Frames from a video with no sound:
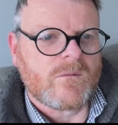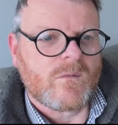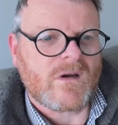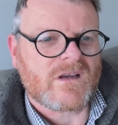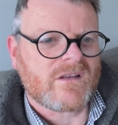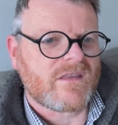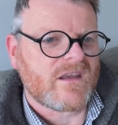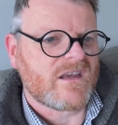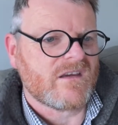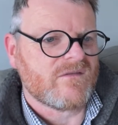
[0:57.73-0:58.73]
Well, I can
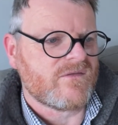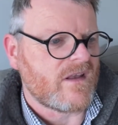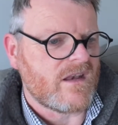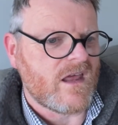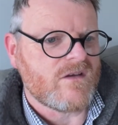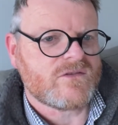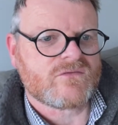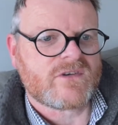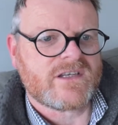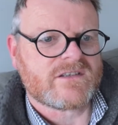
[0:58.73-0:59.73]
think of loads of
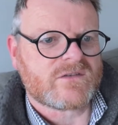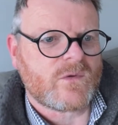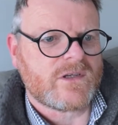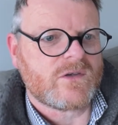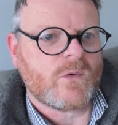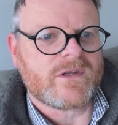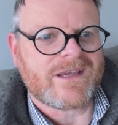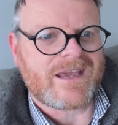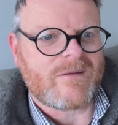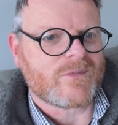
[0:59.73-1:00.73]
reasons why you'd want your camera